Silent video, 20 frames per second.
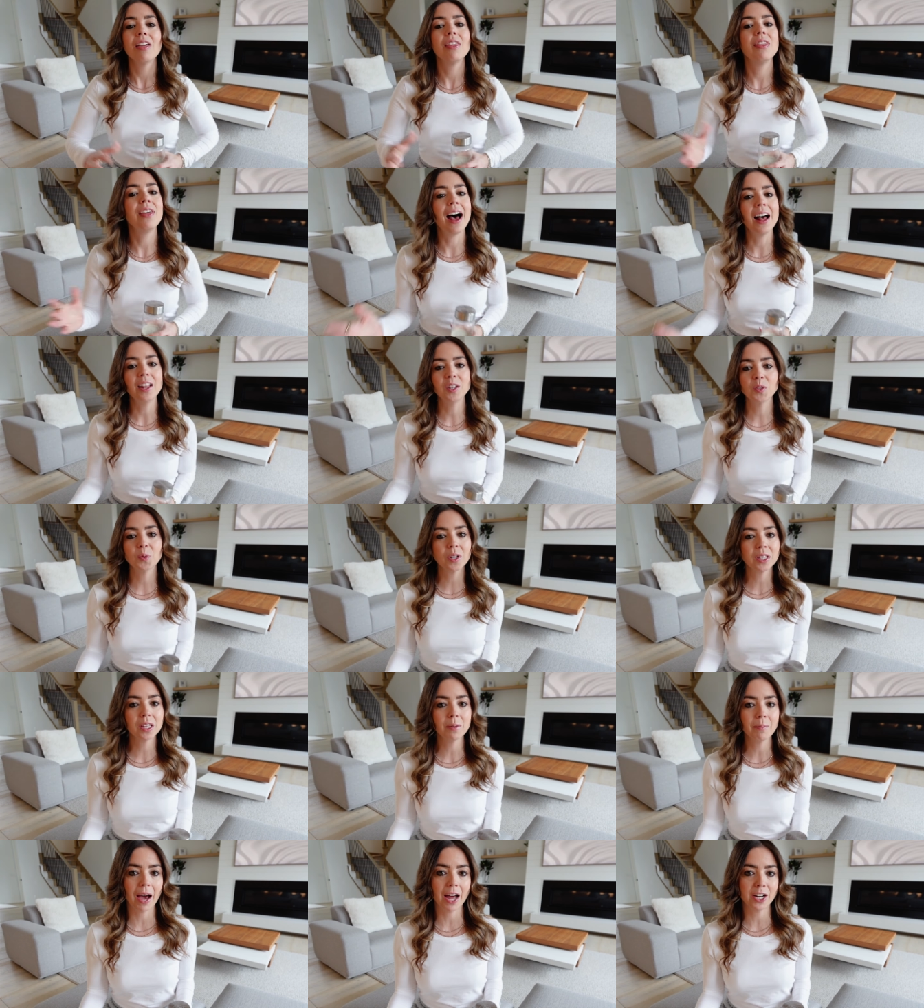that's
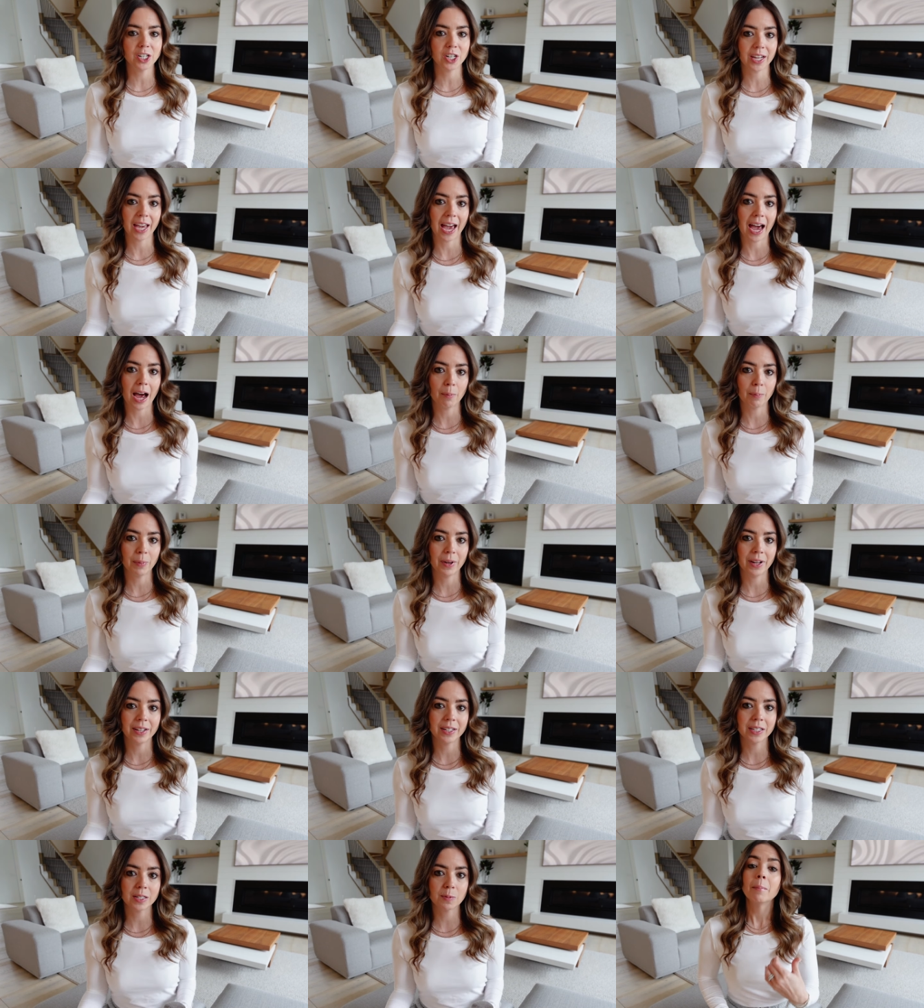where the magic
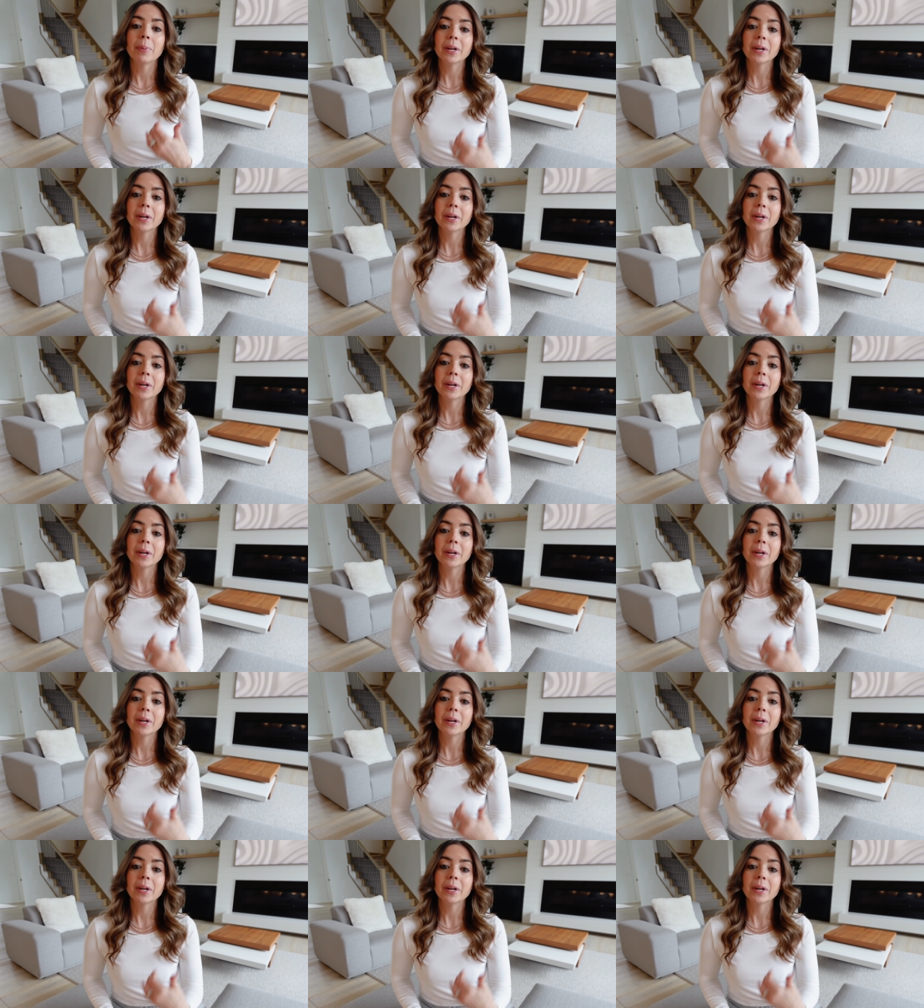happens.